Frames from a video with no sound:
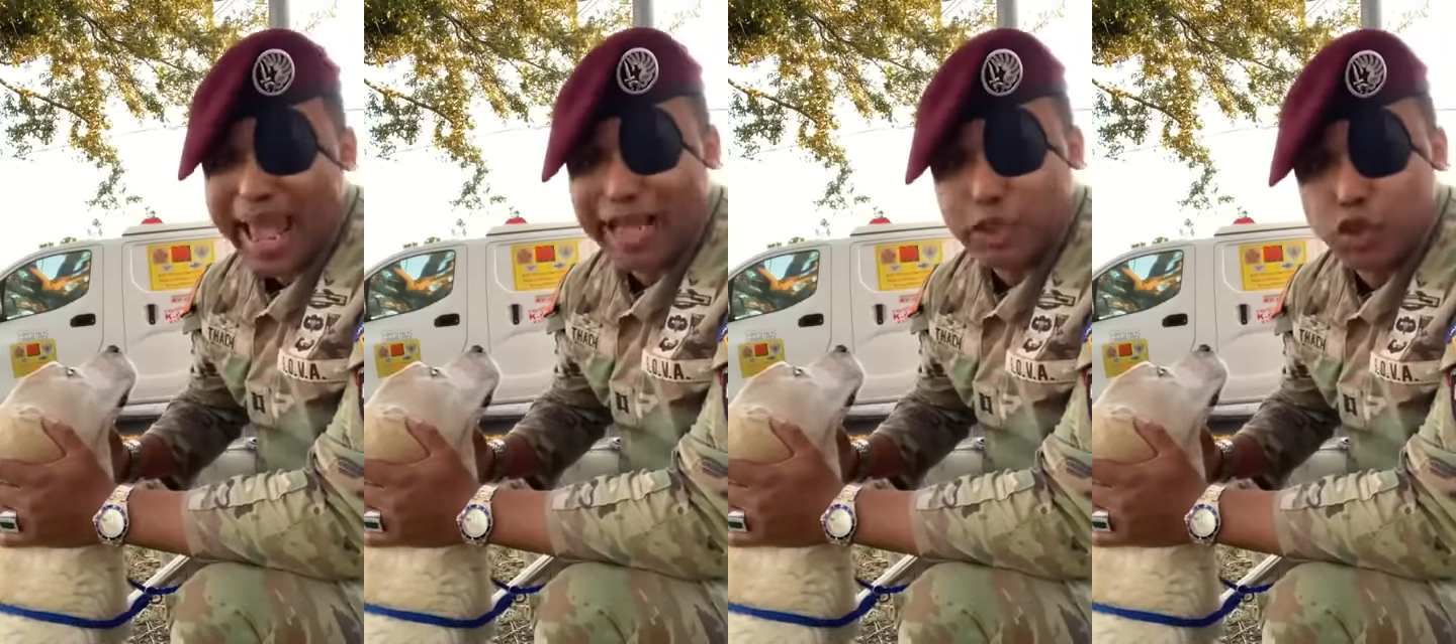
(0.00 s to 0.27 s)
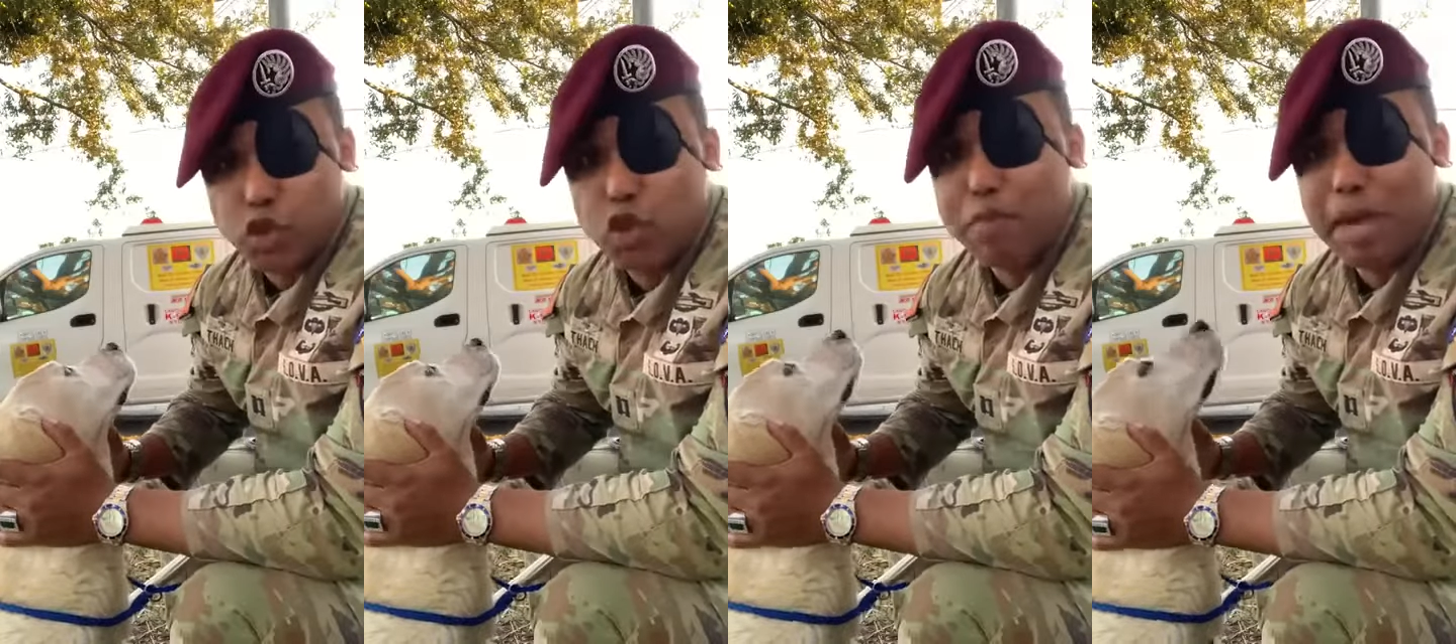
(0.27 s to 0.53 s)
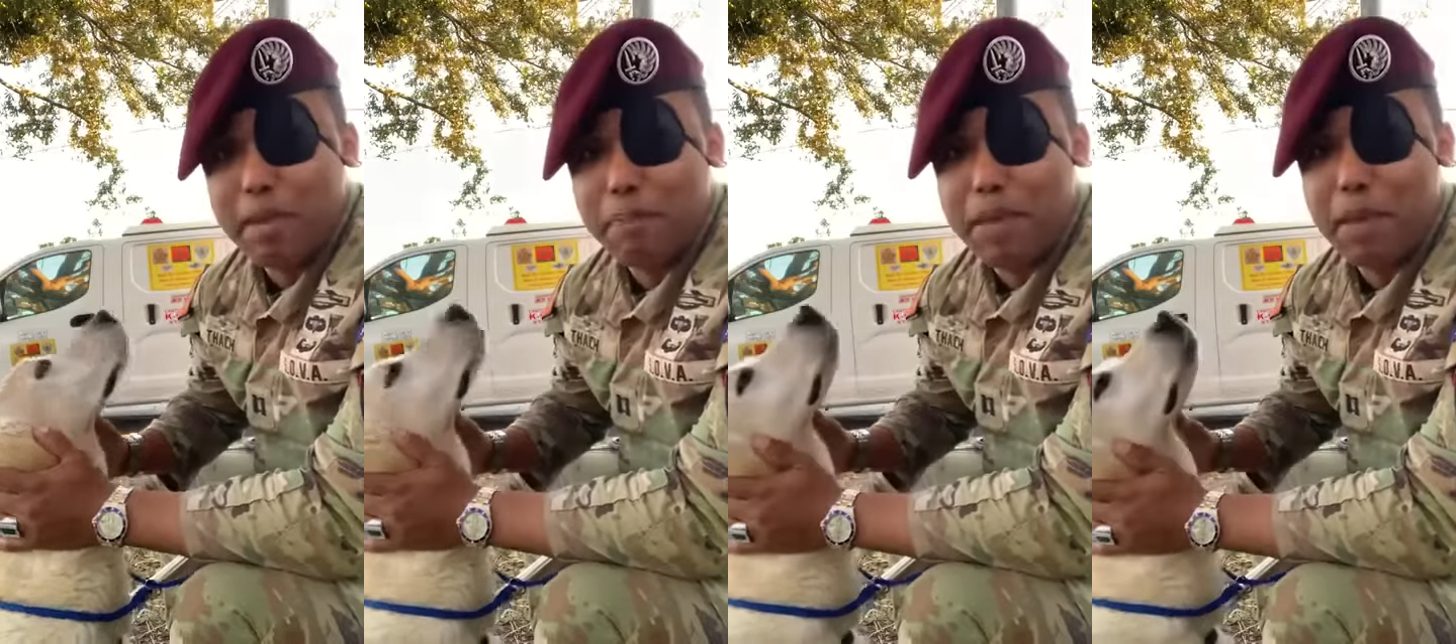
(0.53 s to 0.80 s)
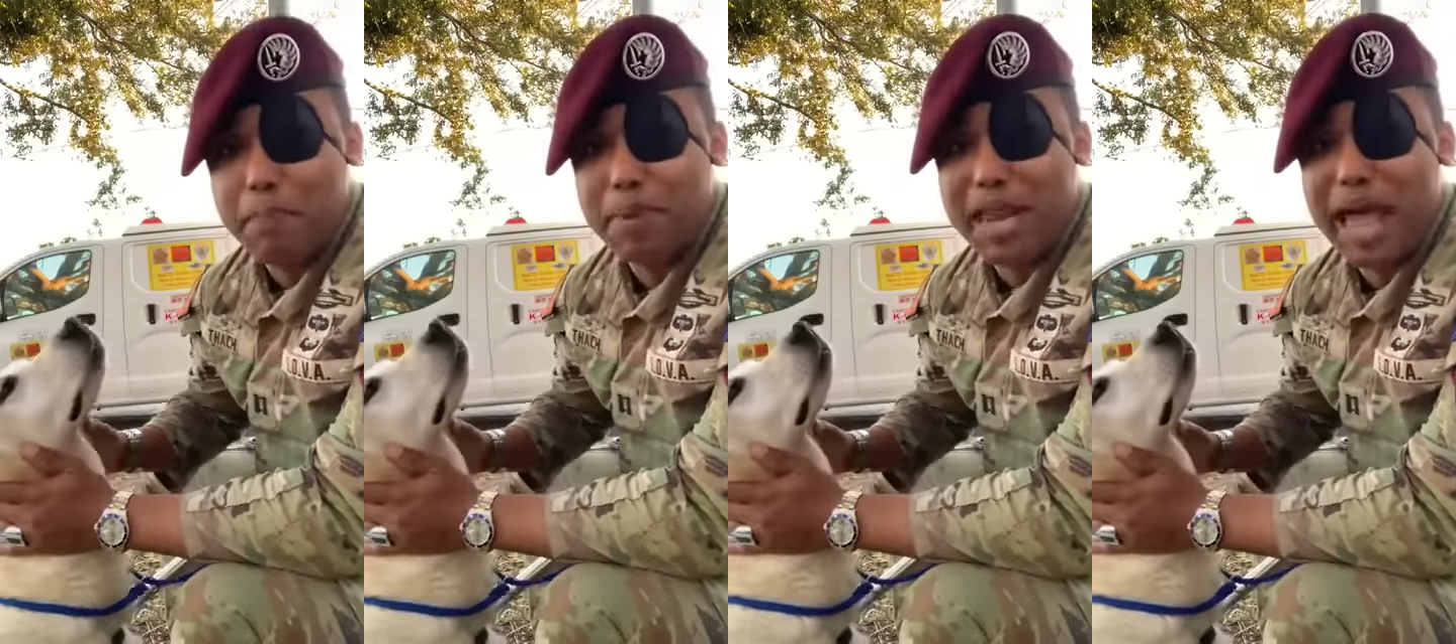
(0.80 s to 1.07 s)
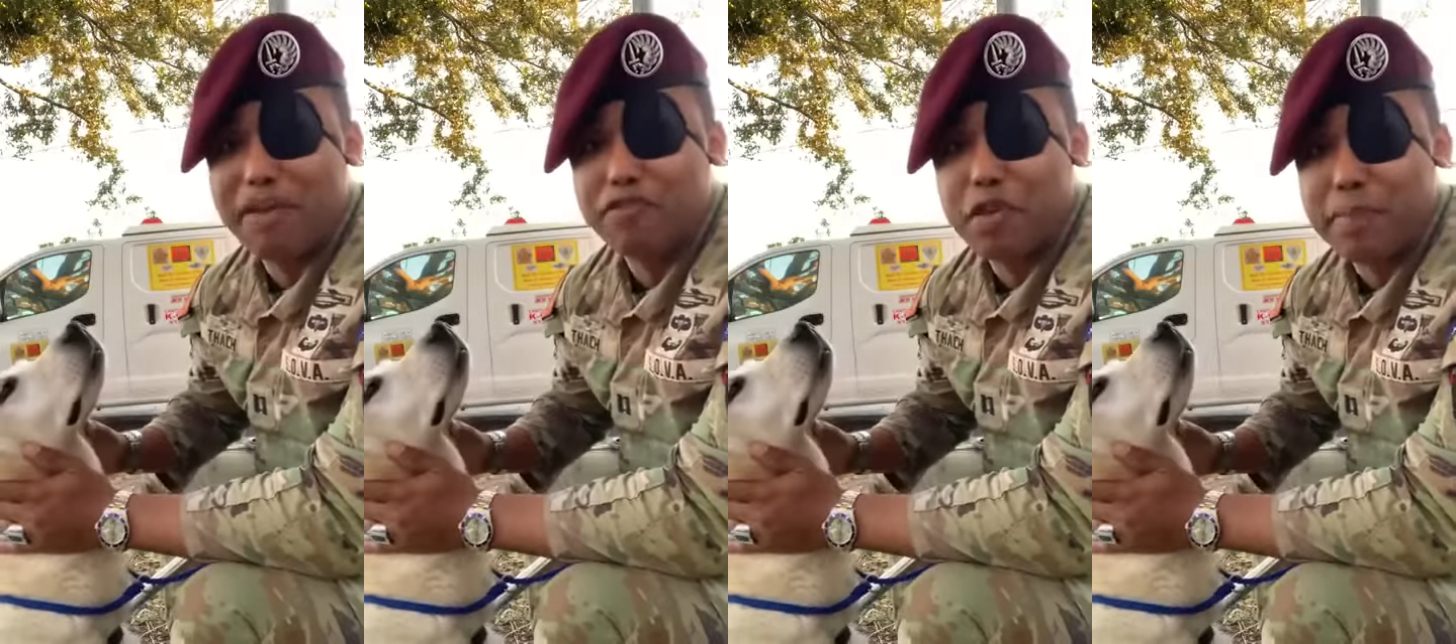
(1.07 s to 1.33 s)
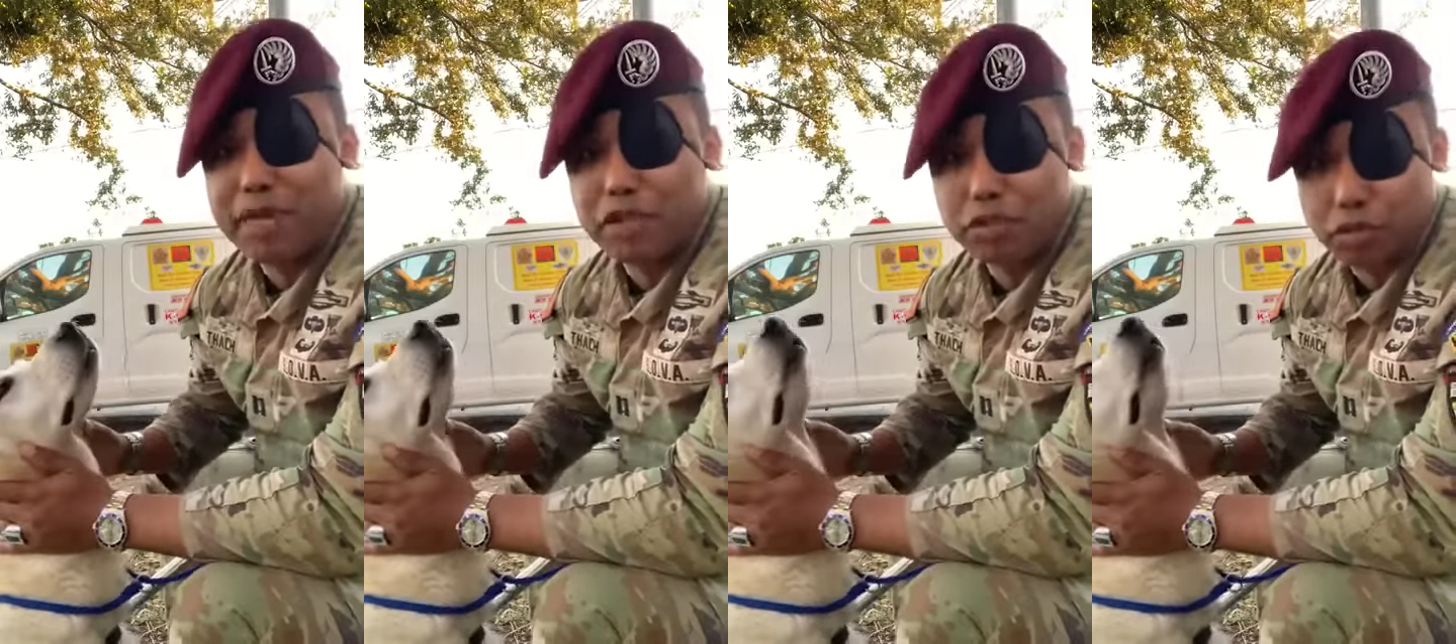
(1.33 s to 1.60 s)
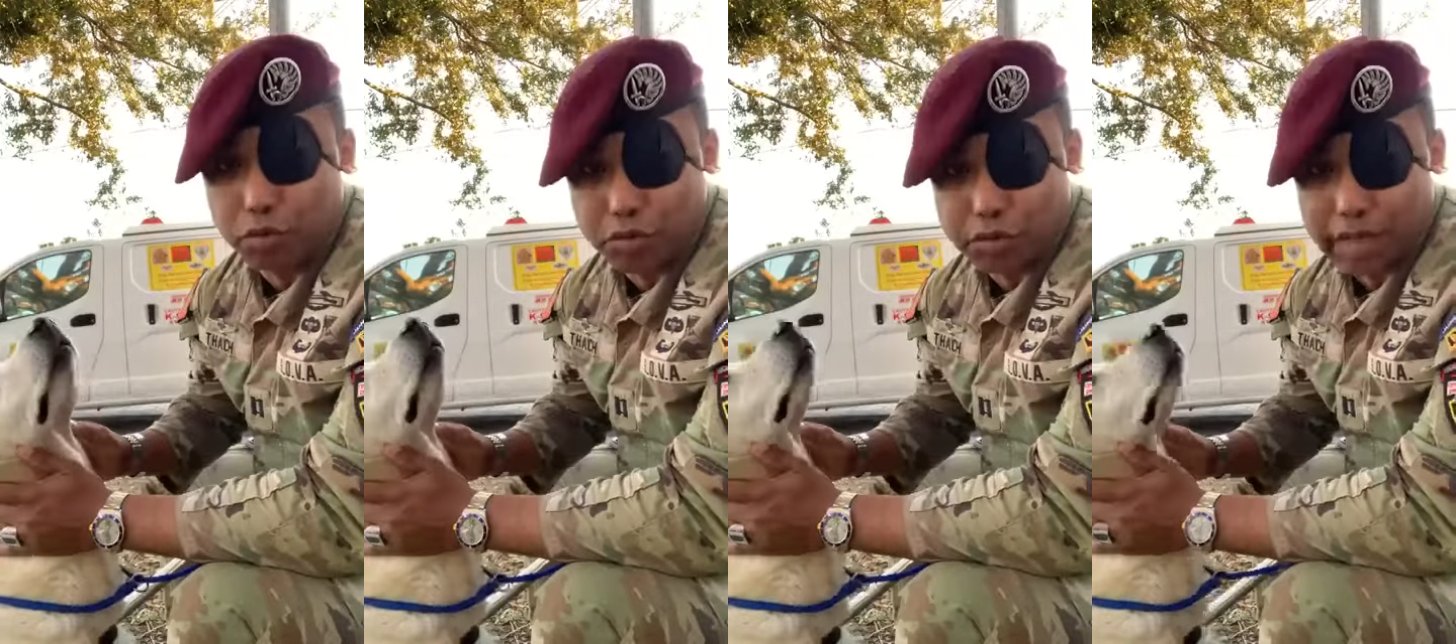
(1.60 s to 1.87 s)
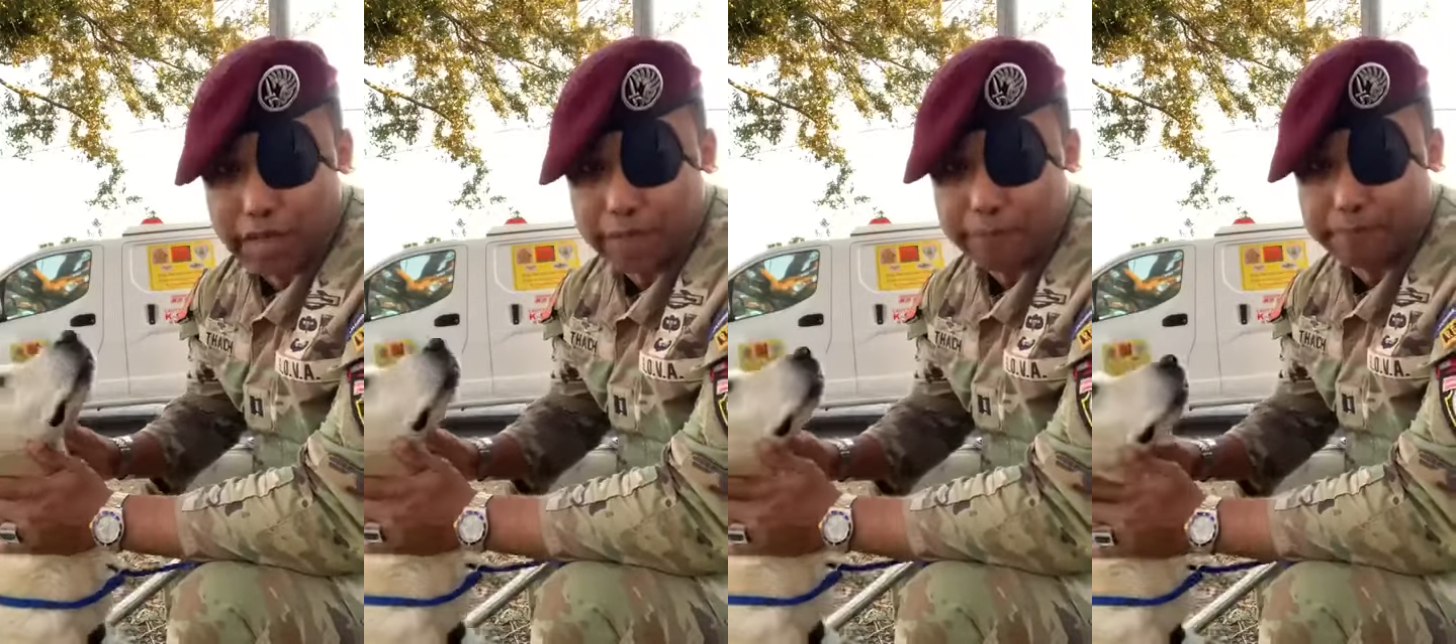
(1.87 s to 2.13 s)
and too many people have committed
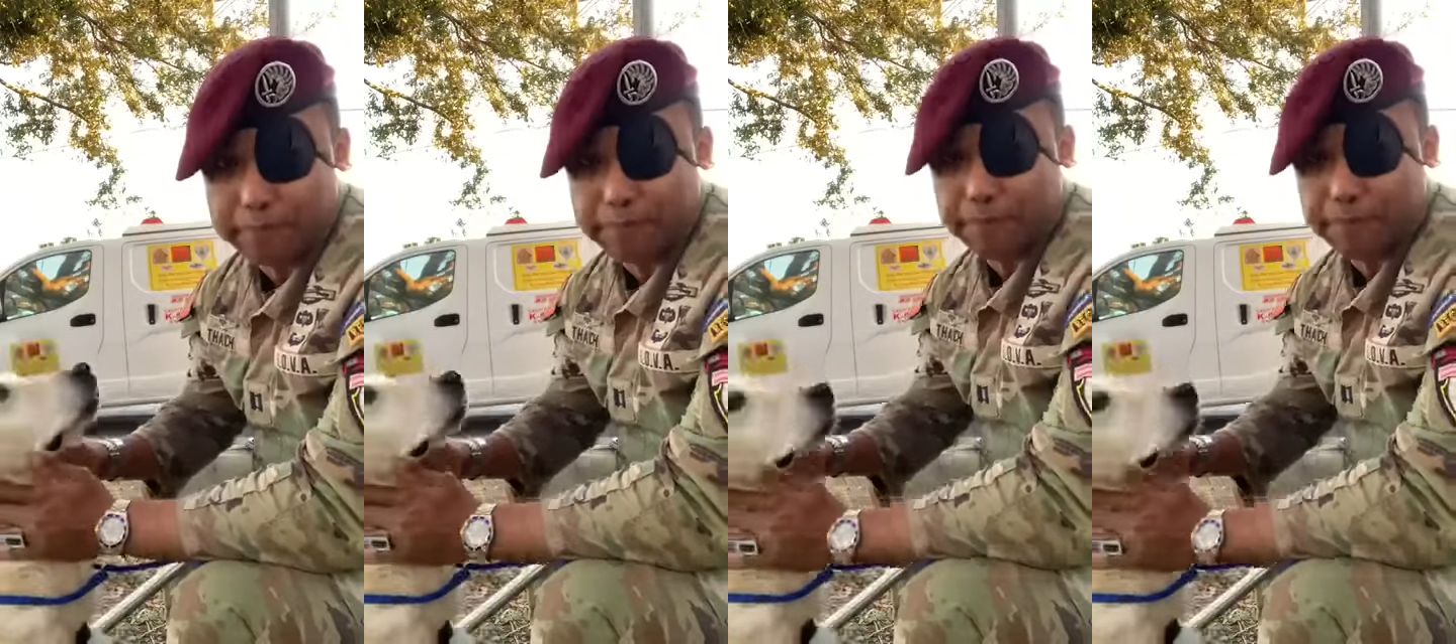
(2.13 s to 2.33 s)
suicide.